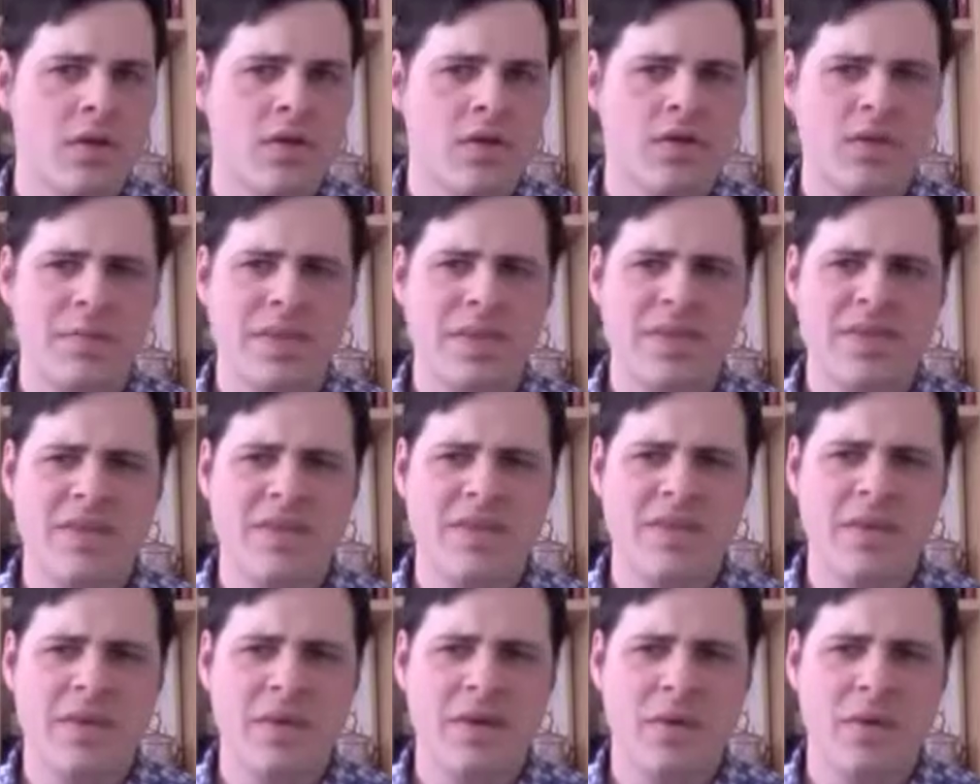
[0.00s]
So
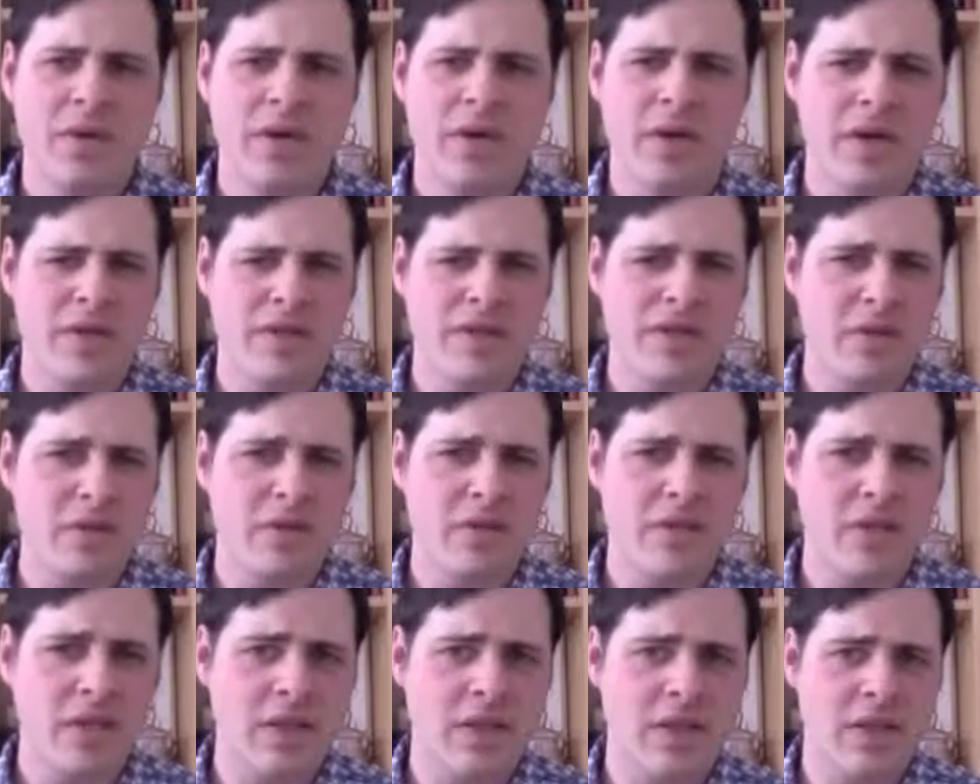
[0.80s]
basically, Corey, as I
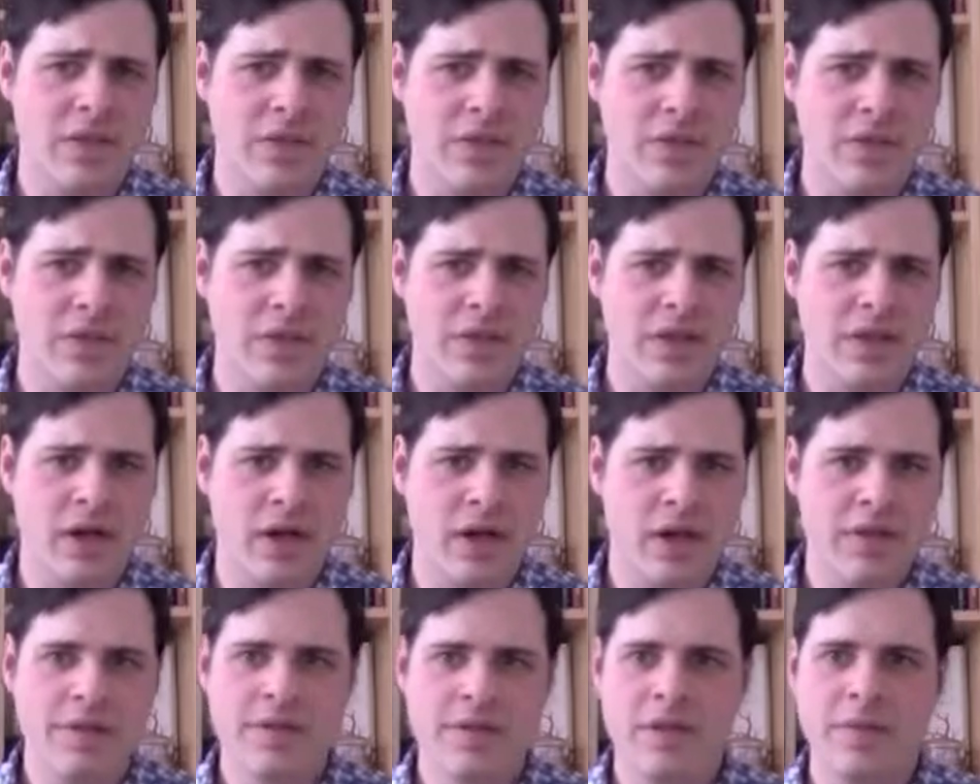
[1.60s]
was telling you, the
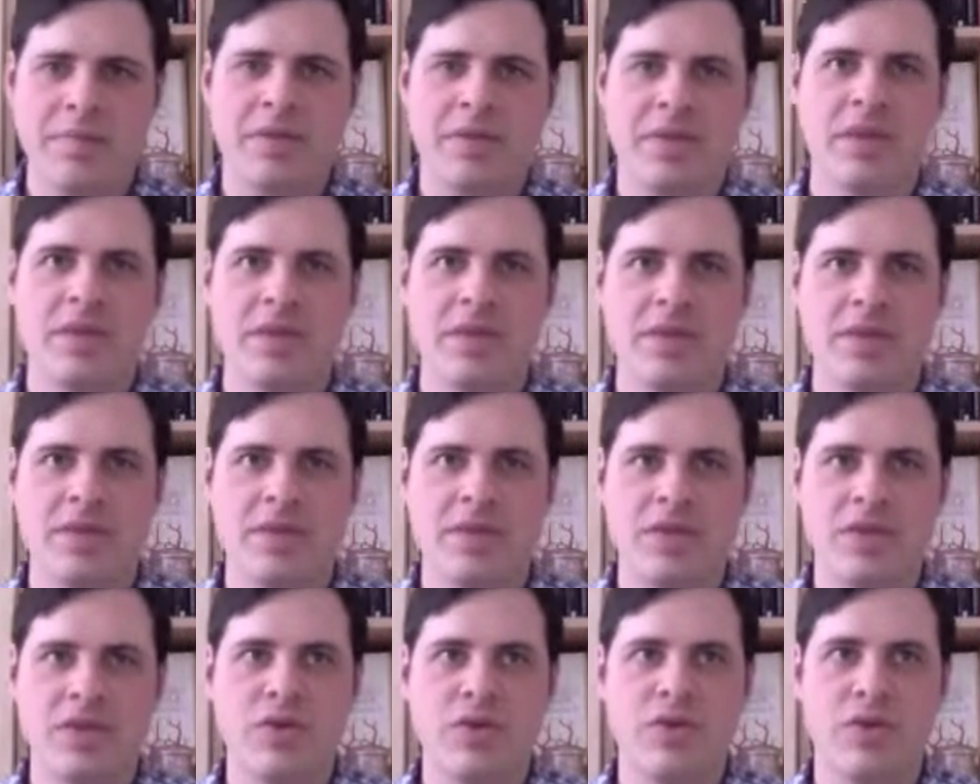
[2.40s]
concept
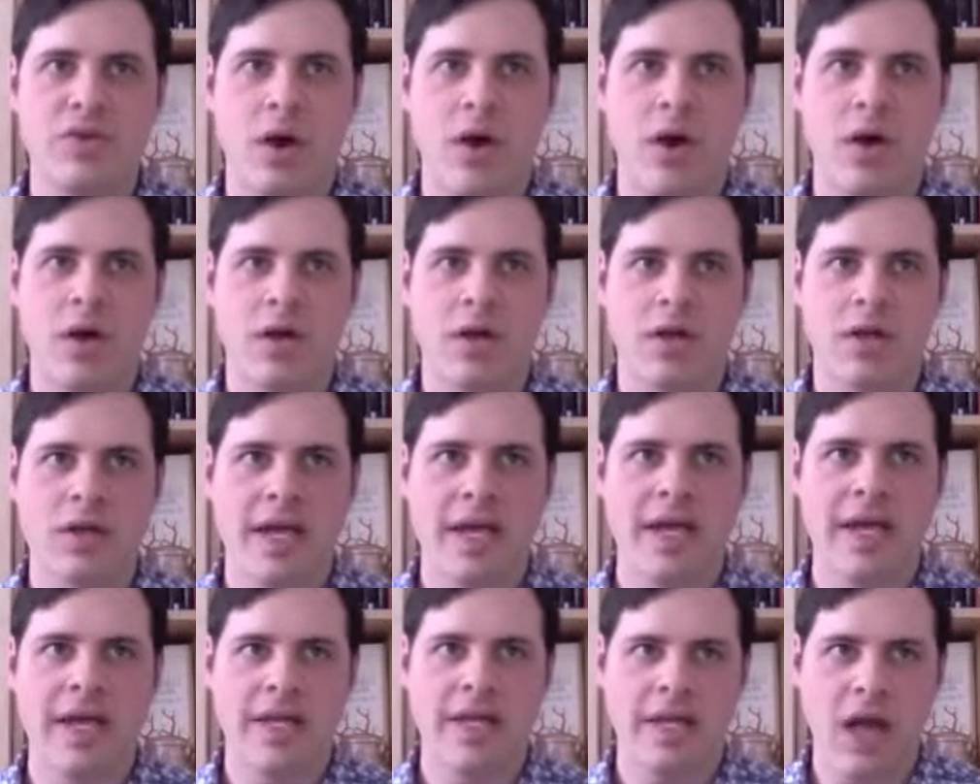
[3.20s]
is you are
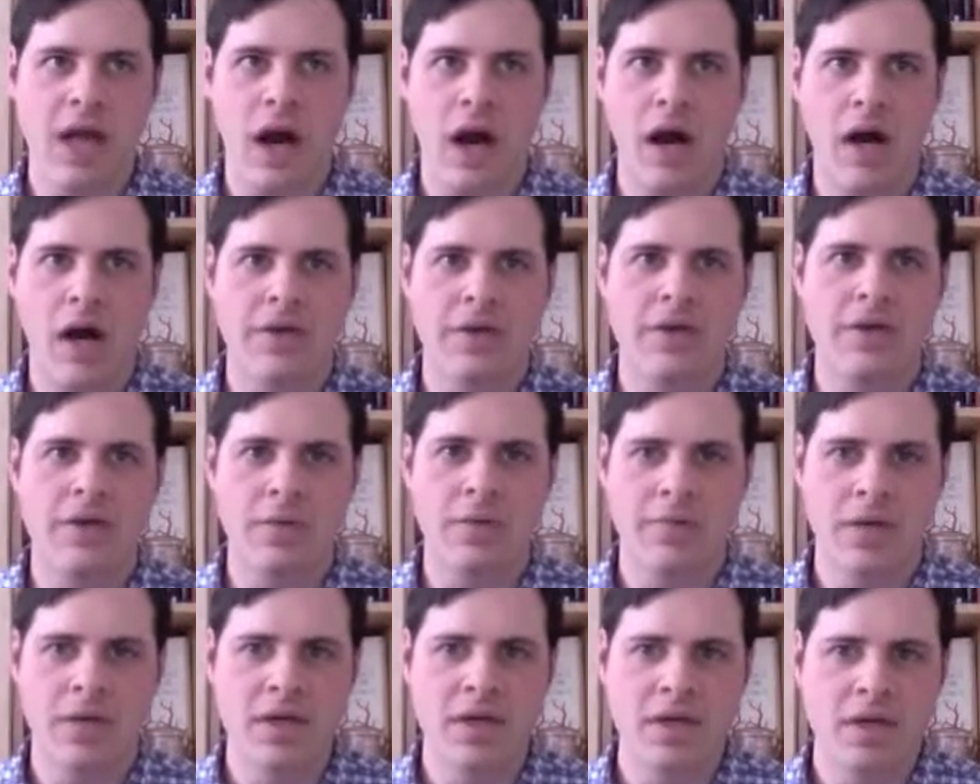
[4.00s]
a god
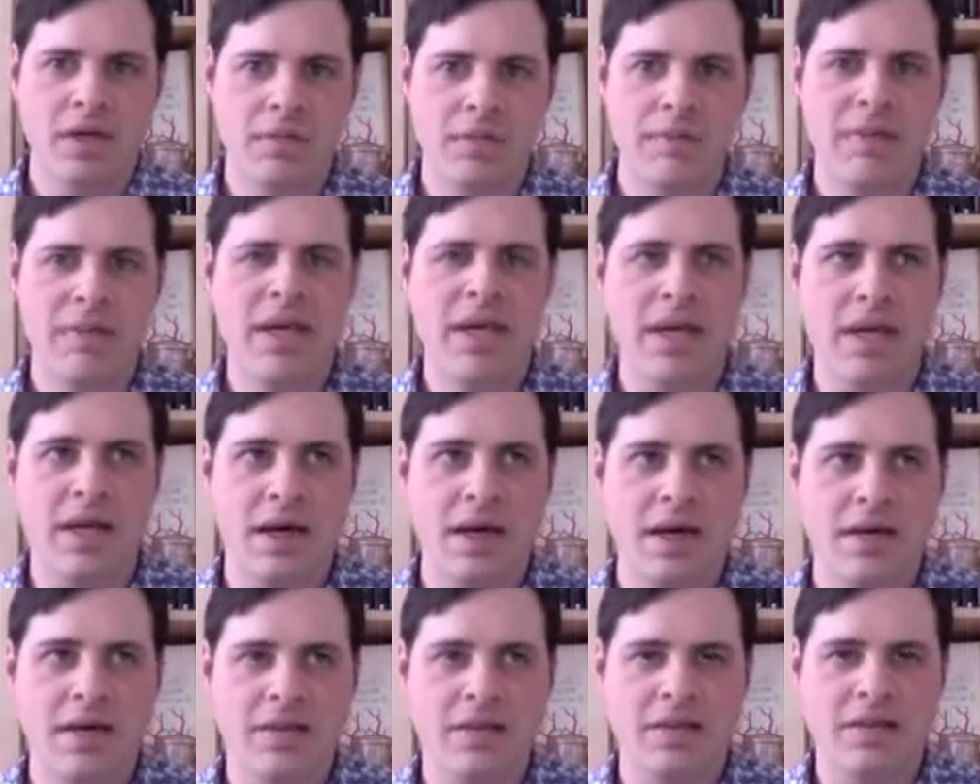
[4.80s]
among many
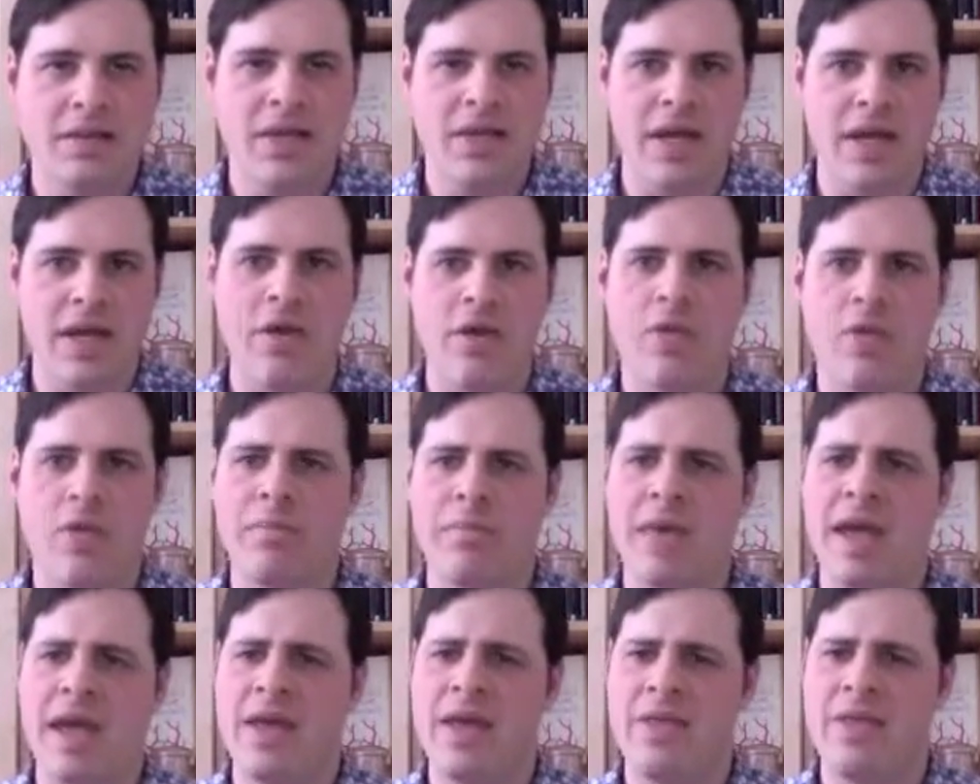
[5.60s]
gods, a
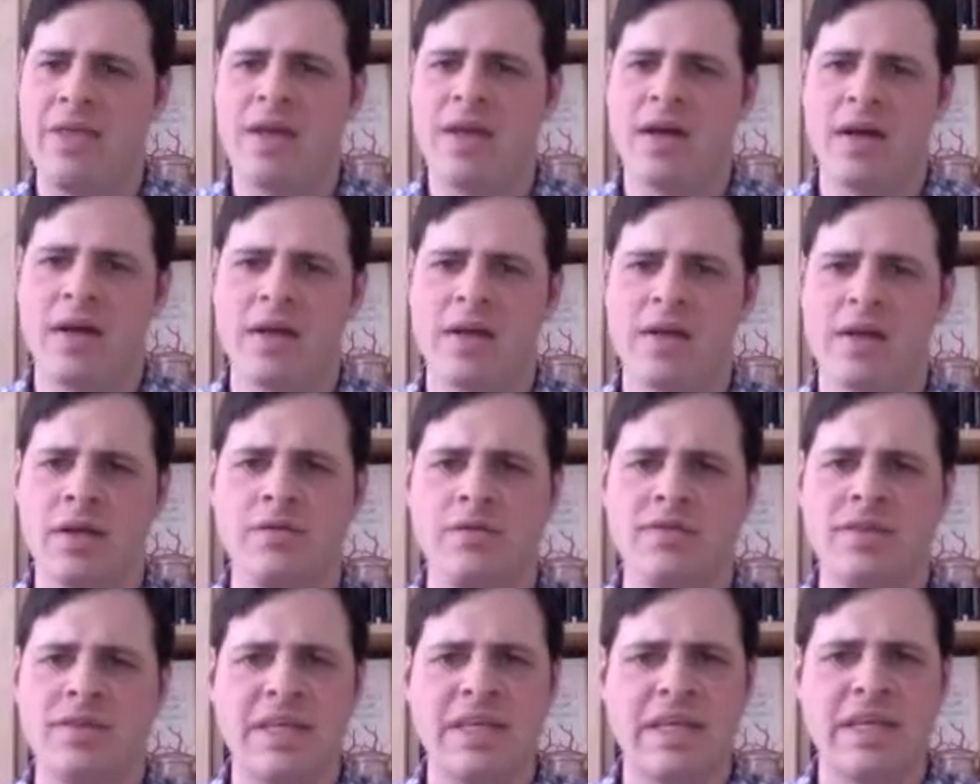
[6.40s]
whole pantheon
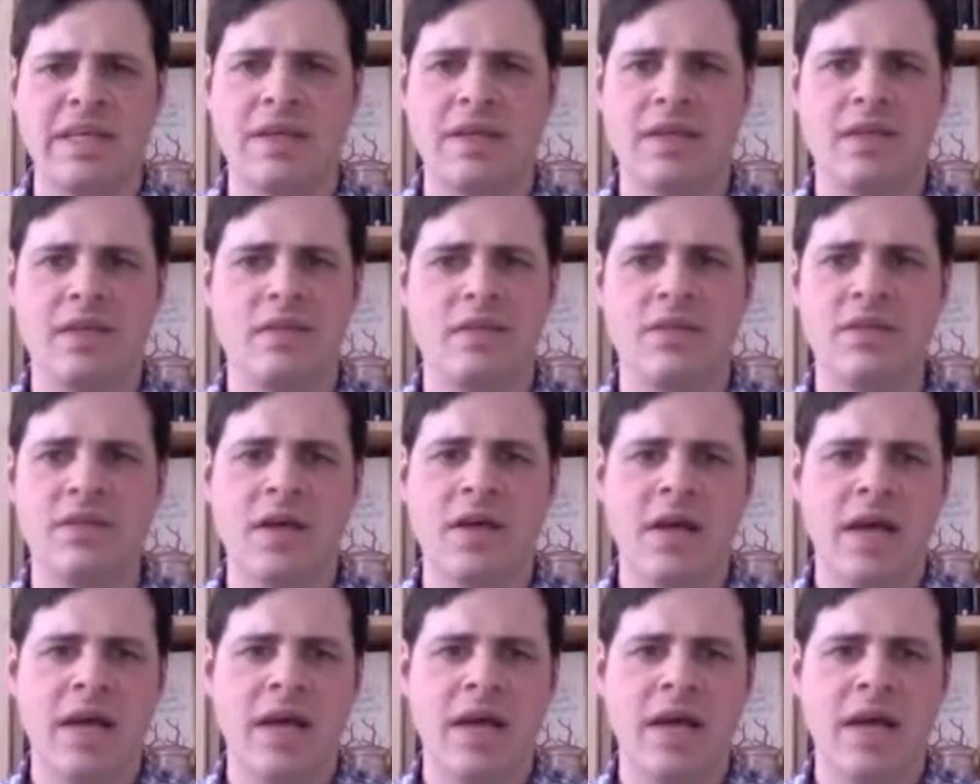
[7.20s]
of deities,